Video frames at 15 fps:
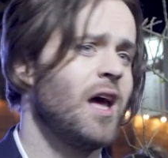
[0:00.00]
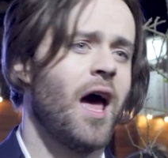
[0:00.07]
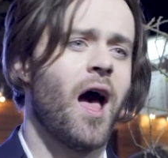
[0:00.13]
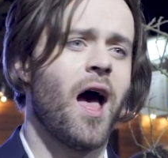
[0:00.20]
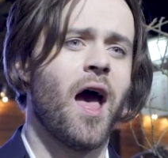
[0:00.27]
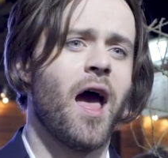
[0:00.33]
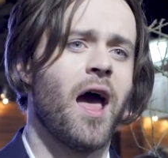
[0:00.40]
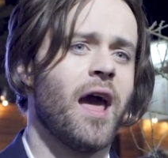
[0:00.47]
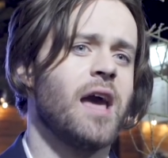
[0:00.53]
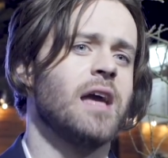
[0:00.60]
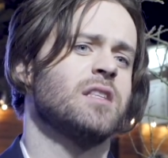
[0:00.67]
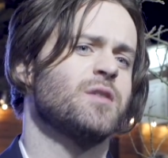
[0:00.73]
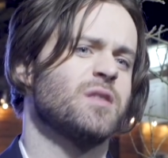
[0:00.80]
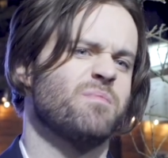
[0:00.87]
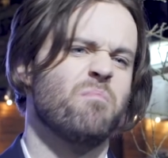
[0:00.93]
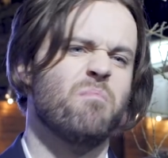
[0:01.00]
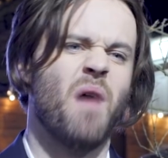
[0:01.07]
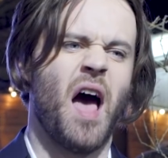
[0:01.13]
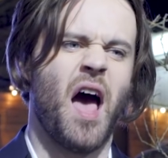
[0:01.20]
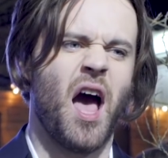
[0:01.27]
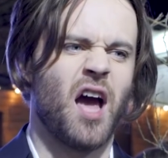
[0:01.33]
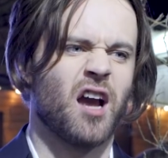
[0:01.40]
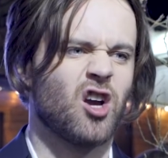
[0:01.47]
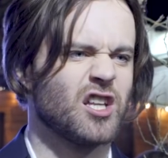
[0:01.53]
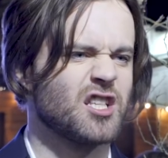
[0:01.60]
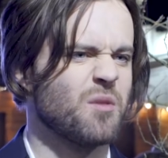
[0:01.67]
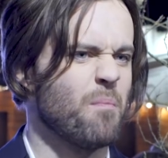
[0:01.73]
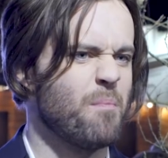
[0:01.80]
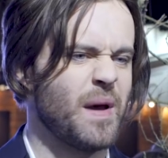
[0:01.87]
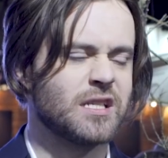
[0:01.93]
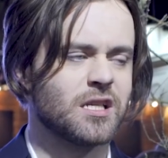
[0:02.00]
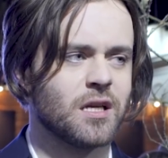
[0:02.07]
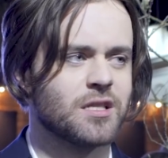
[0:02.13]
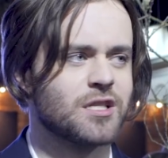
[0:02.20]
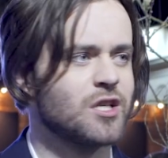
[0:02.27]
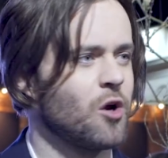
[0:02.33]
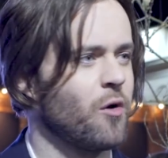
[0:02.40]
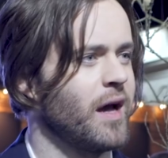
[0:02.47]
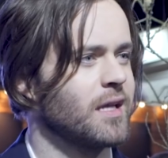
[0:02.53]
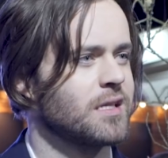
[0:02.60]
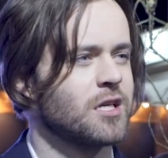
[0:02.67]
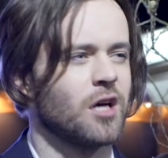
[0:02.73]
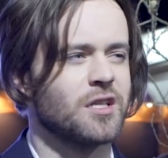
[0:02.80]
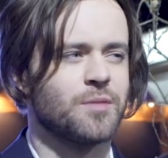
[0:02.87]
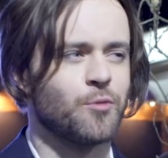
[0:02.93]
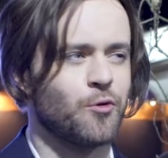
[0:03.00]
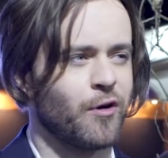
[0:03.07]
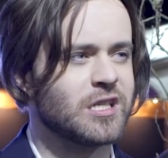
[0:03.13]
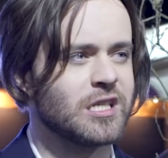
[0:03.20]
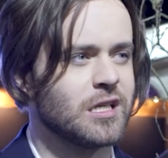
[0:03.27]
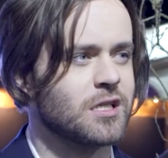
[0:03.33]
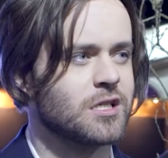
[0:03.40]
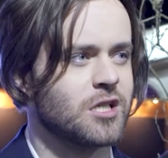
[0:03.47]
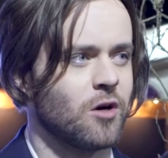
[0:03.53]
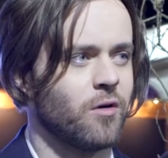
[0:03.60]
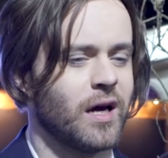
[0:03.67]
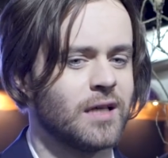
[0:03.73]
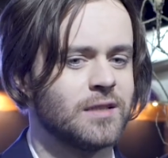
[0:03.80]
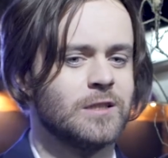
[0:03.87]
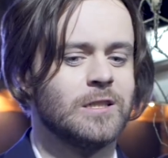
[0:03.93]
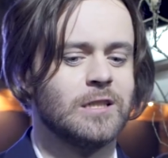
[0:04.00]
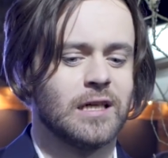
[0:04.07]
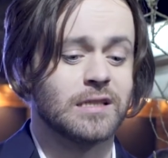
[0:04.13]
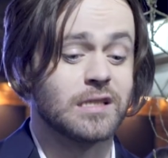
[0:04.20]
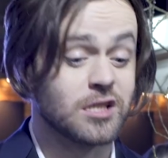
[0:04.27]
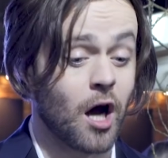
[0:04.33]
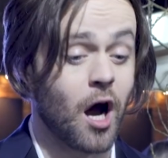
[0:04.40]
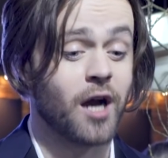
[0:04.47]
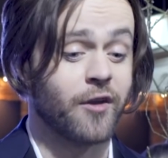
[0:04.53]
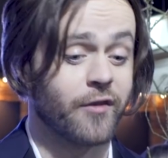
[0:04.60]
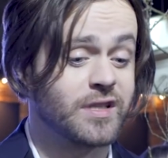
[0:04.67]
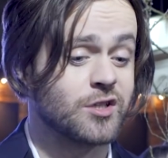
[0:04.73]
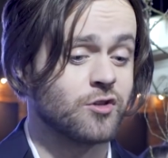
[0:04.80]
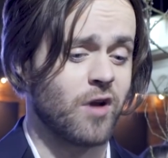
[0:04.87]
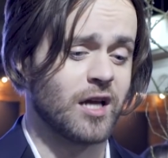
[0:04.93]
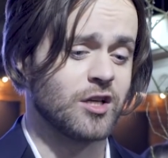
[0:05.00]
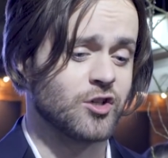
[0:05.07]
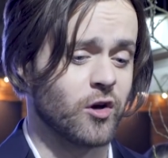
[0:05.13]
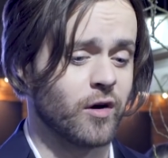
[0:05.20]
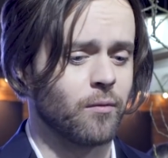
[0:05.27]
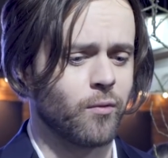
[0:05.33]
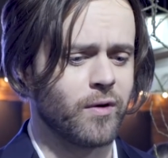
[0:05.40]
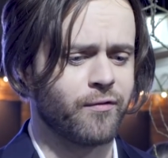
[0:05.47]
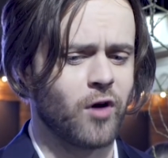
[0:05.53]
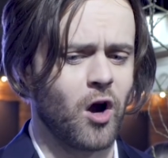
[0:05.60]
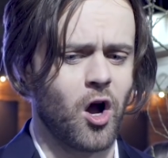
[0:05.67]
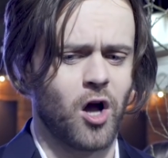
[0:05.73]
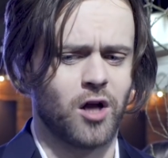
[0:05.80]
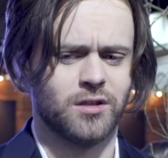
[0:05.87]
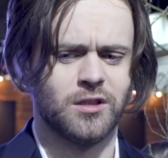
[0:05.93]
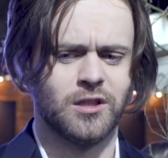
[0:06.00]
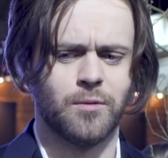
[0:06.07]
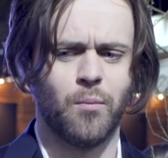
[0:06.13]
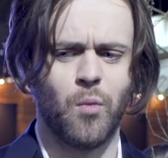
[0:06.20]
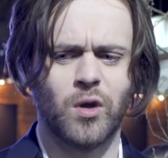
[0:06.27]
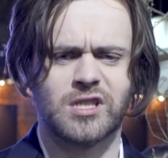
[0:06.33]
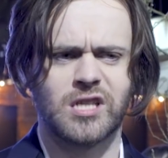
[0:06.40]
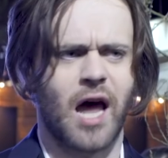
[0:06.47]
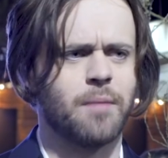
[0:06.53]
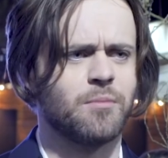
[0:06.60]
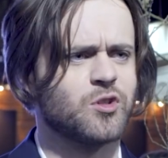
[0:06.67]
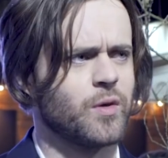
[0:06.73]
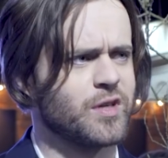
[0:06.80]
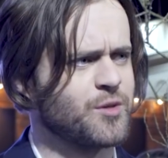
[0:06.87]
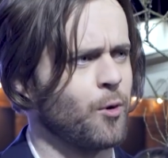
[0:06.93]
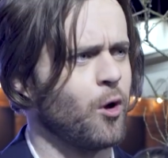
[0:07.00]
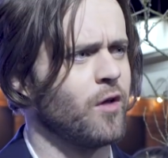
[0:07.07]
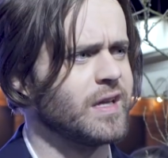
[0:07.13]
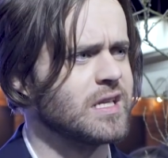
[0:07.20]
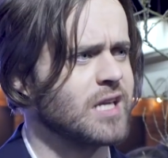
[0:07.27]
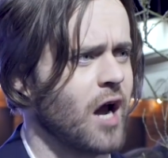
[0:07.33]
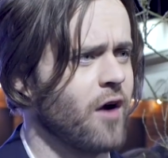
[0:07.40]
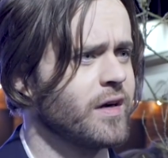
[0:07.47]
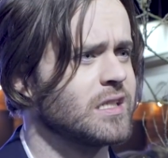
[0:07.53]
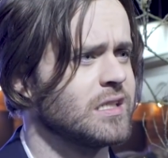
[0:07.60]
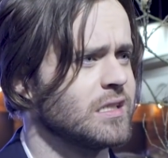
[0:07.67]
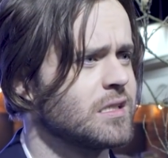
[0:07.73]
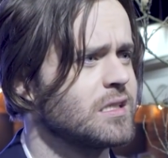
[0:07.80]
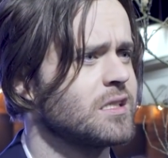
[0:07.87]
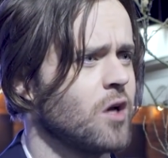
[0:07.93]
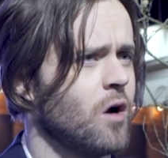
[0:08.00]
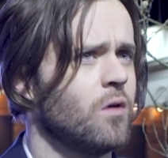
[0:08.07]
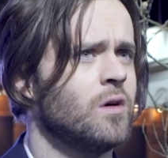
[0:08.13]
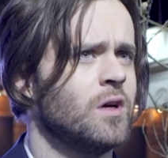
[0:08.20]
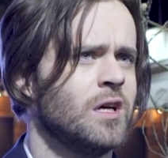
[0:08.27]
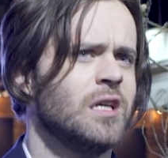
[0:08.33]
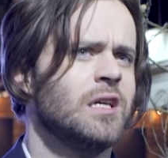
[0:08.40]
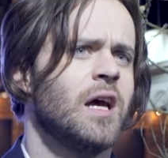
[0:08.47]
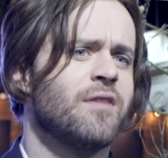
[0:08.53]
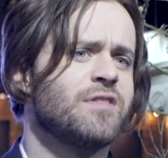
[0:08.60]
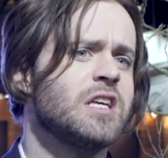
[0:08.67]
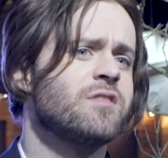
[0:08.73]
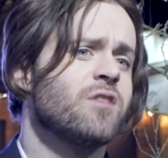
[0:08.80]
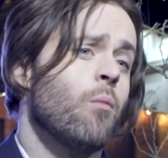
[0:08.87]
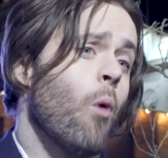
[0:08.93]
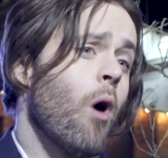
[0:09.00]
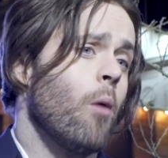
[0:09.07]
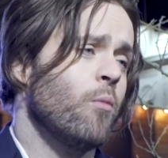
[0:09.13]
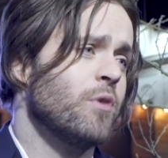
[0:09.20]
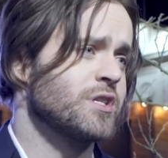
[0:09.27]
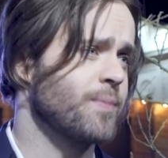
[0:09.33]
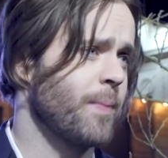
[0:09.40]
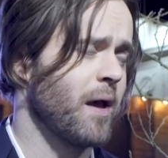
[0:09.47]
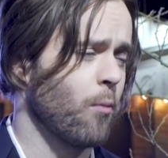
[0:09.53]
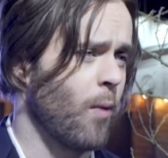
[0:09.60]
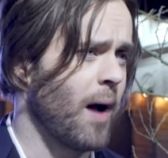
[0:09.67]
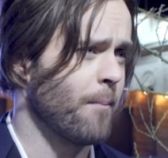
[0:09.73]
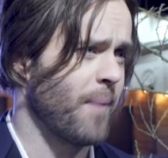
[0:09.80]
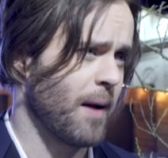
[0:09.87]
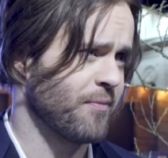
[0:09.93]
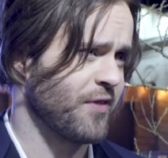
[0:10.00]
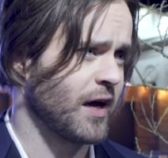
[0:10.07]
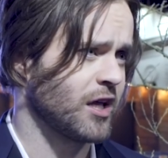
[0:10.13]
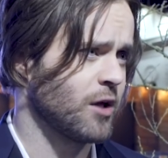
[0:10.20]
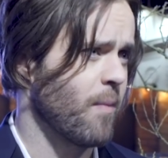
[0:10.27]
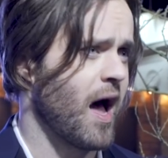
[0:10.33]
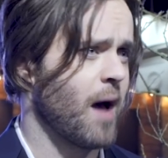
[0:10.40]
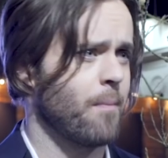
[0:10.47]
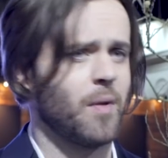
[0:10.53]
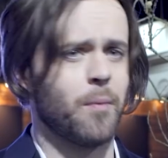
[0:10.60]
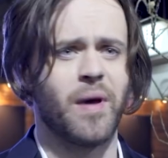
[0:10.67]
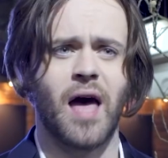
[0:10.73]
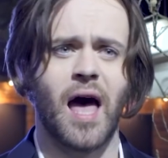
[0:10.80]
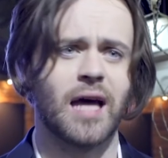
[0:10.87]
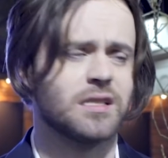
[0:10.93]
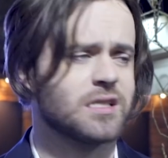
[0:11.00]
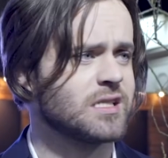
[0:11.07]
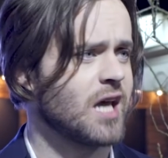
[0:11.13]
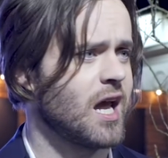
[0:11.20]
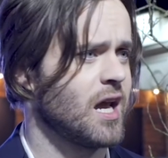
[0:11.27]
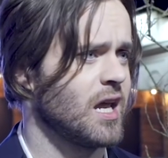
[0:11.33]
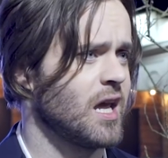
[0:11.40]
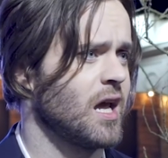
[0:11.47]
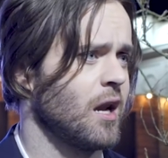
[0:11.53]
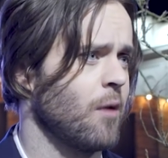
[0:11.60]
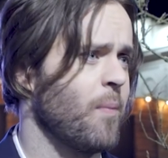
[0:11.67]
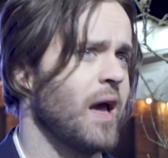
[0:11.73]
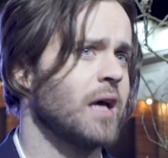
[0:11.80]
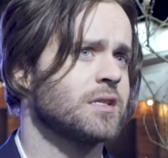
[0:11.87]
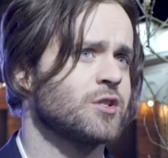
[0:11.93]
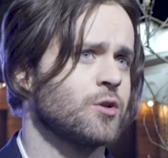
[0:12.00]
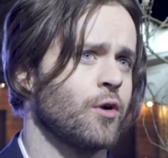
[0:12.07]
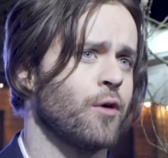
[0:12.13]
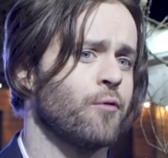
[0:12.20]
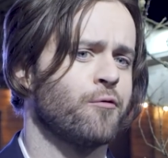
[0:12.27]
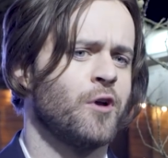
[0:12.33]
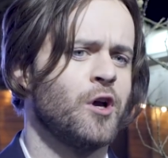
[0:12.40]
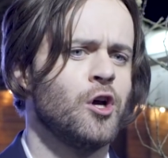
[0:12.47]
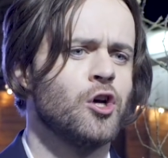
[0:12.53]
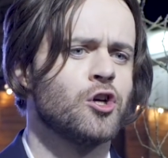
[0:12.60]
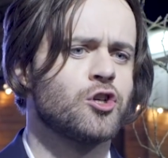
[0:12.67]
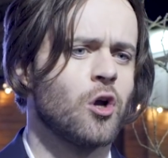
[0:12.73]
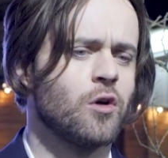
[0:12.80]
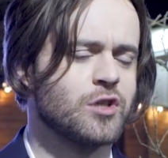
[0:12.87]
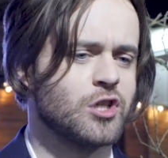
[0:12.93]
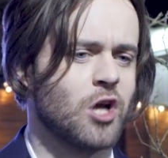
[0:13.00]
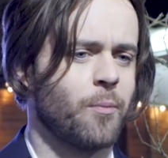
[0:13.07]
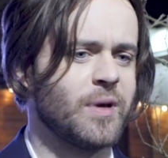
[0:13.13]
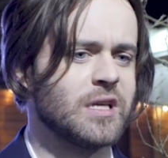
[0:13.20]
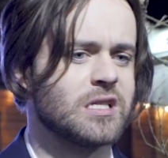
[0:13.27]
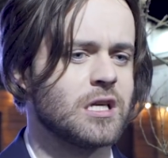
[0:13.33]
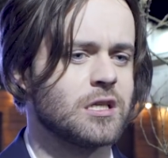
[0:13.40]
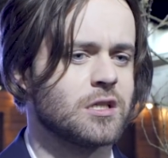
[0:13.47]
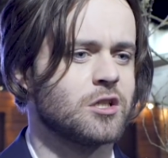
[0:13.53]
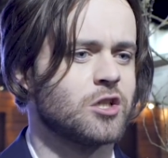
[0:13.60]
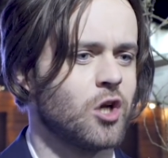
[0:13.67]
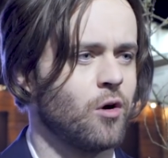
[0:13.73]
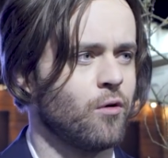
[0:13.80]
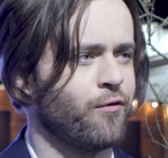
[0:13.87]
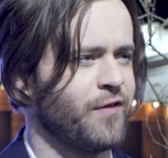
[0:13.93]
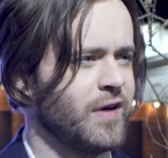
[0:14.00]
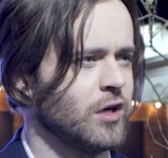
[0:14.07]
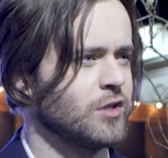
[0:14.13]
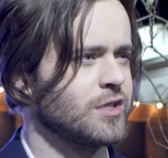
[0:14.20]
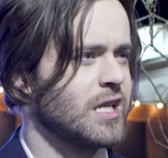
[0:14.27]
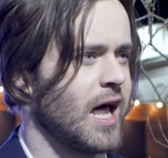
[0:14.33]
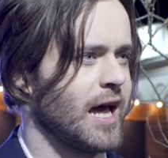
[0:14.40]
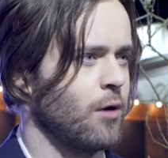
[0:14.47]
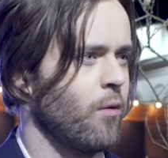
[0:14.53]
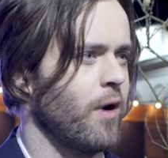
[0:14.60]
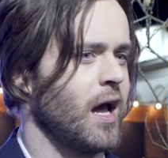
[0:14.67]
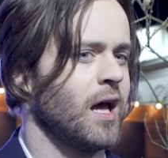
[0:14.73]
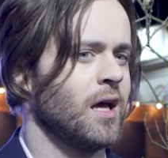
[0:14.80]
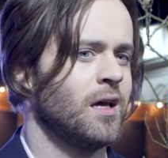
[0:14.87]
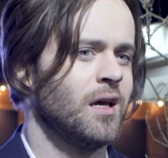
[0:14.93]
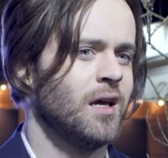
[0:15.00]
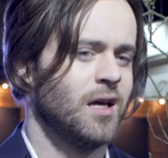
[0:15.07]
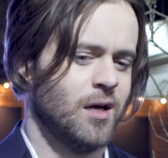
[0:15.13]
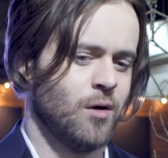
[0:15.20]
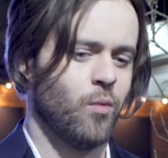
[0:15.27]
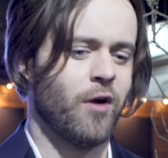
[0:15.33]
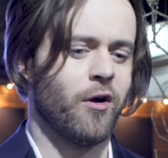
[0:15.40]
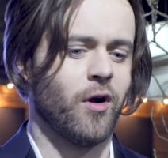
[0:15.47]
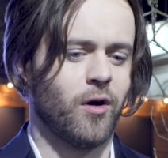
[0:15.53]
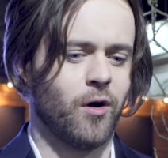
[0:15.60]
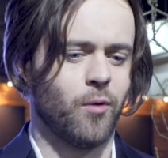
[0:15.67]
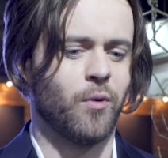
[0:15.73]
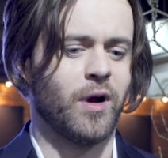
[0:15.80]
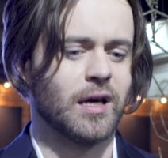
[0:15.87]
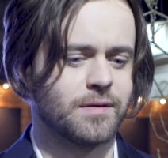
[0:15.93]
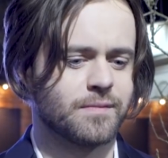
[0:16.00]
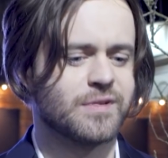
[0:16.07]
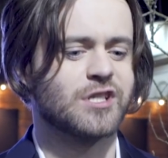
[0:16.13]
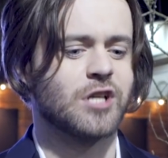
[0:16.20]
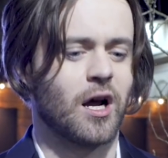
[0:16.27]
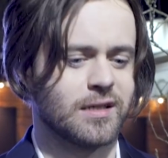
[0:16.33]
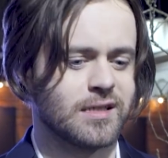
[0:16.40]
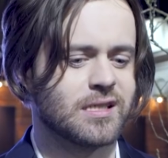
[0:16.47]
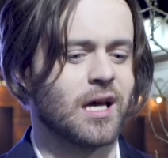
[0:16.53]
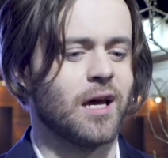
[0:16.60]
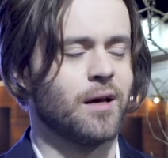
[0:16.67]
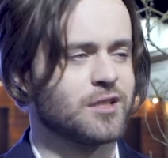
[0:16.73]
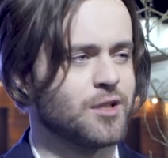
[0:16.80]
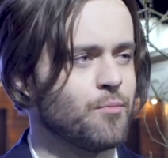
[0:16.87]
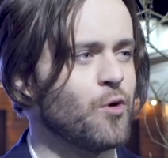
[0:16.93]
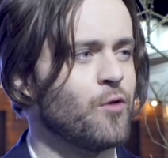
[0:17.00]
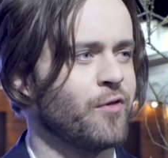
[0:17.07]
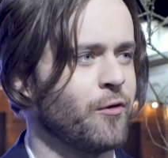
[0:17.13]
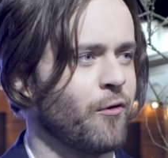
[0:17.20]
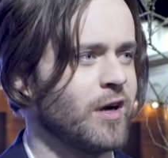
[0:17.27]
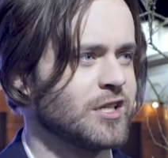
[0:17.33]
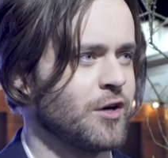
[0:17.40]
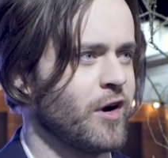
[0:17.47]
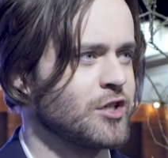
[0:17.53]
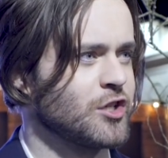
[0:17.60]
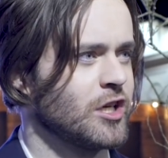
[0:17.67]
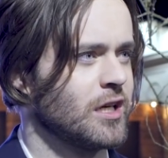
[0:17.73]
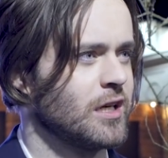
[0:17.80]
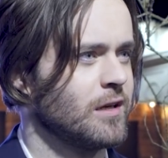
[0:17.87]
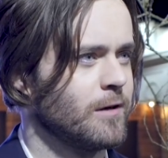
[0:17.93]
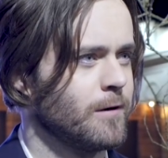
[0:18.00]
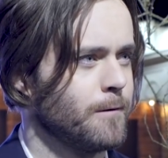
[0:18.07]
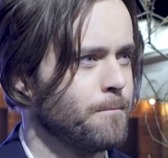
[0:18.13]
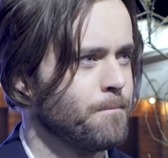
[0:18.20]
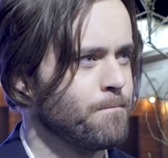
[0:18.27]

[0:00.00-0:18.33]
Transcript: It's got some bitterness to it. It's got some grittiness to it. It's darker. It's stranger, and we've got more time to explore these characters. So if season 1 was a bit wham bam thank you ma'am, a bit entertaining and a bit sort of showstoppy, season 2 feels like we're starting to move in the right direction. Cool.